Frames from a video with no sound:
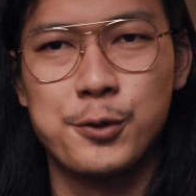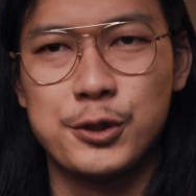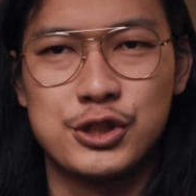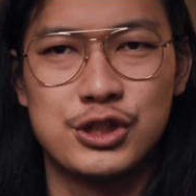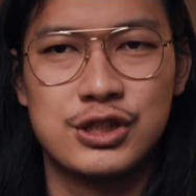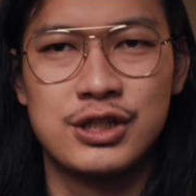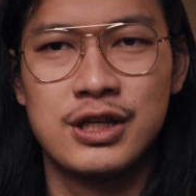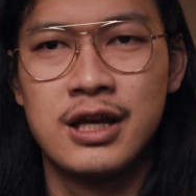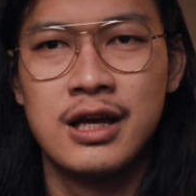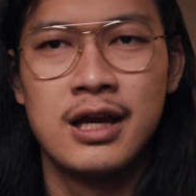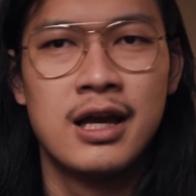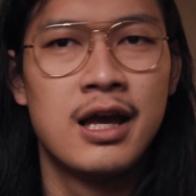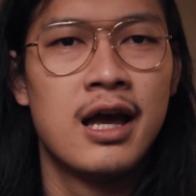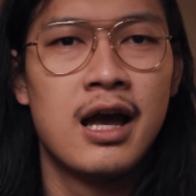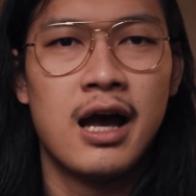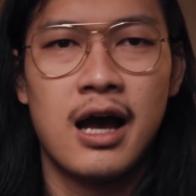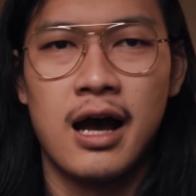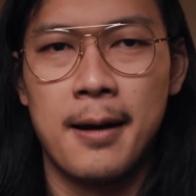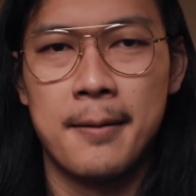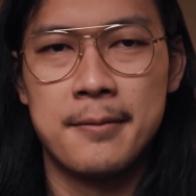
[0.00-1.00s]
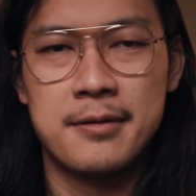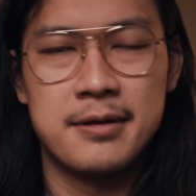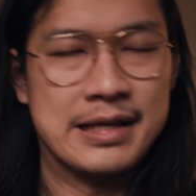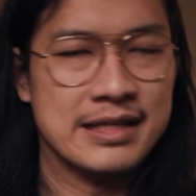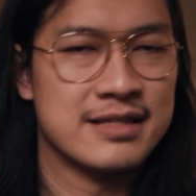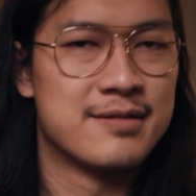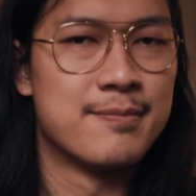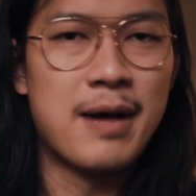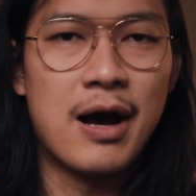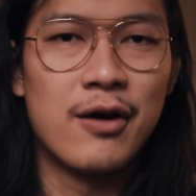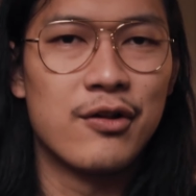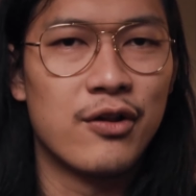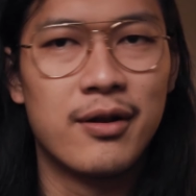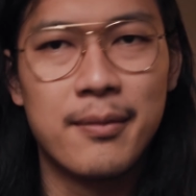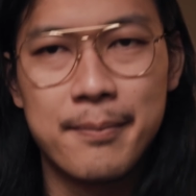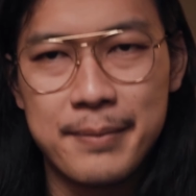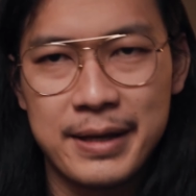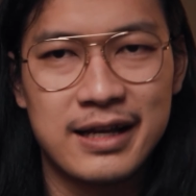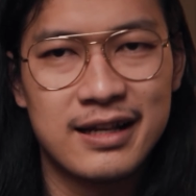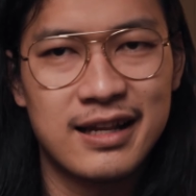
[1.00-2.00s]
which uh, it's mounted
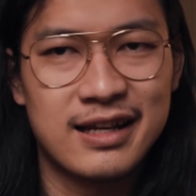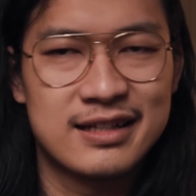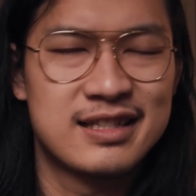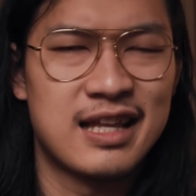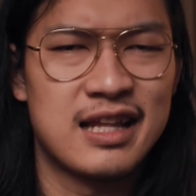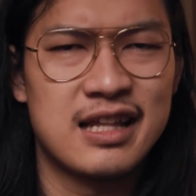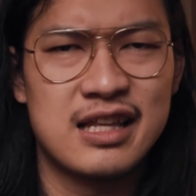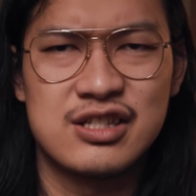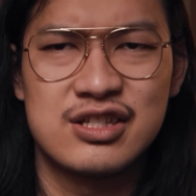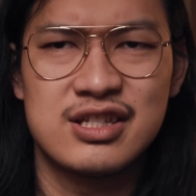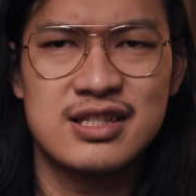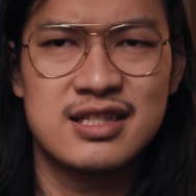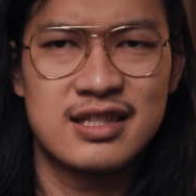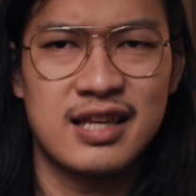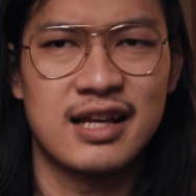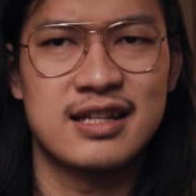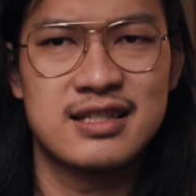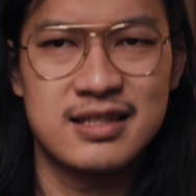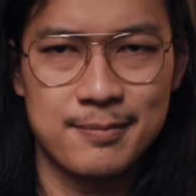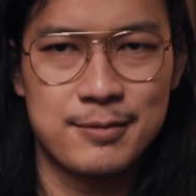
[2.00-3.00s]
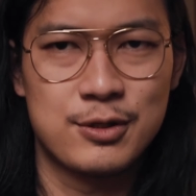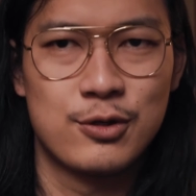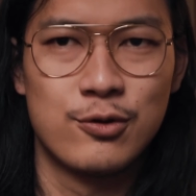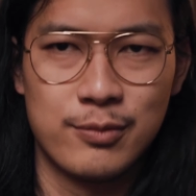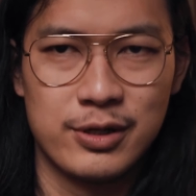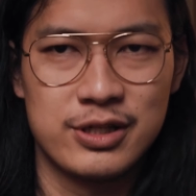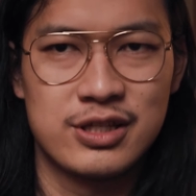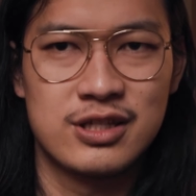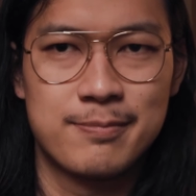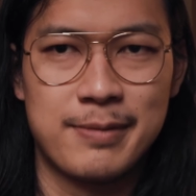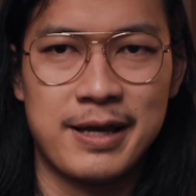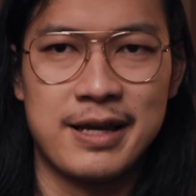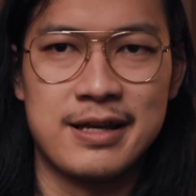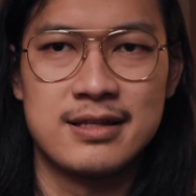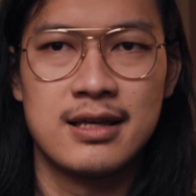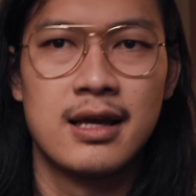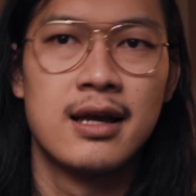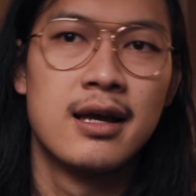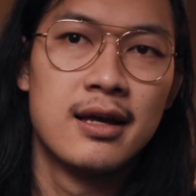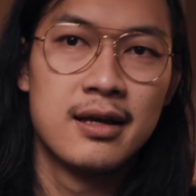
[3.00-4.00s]
on a bigger like stand, it just takes up too much
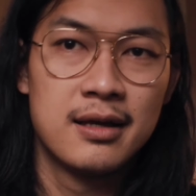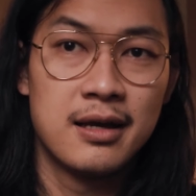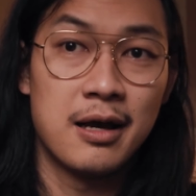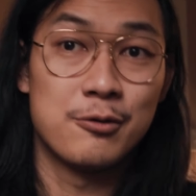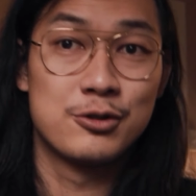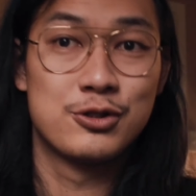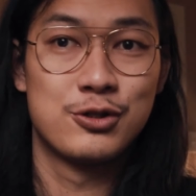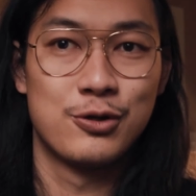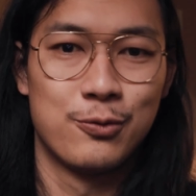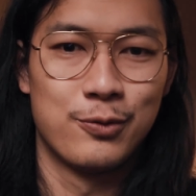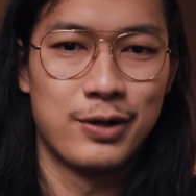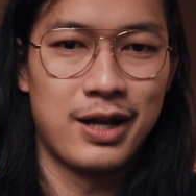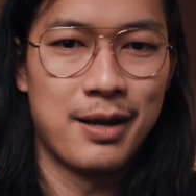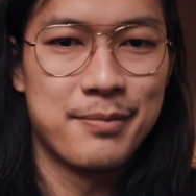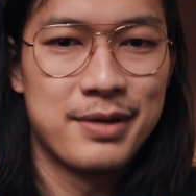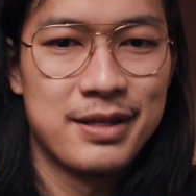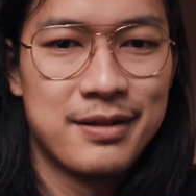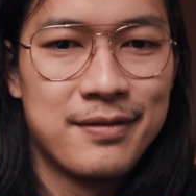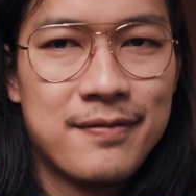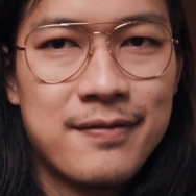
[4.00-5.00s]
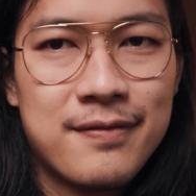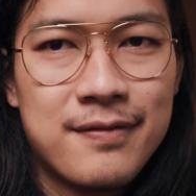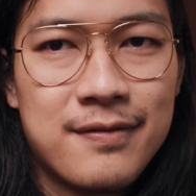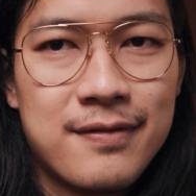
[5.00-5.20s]
space. I'll show you what I mean.